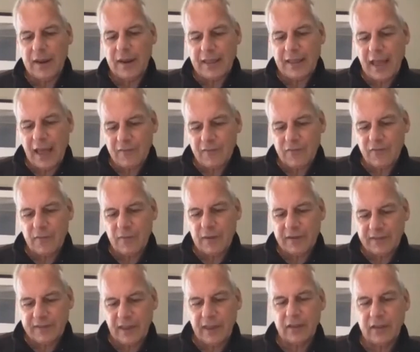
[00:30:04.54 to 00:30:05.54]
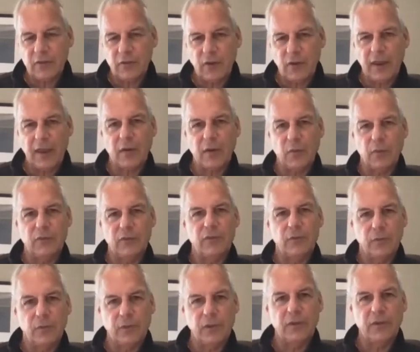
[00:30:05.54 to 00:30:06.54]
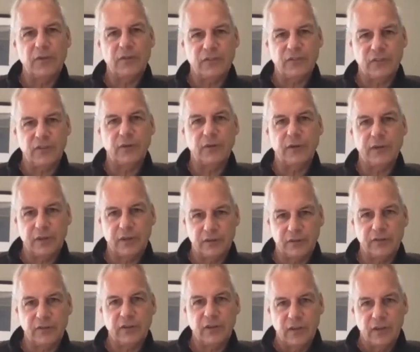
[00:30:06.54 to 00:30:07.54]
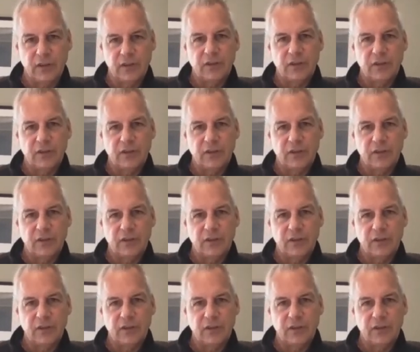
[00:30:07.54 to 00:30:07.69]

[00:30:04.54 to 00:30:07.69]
got for my 10 grand was a real serious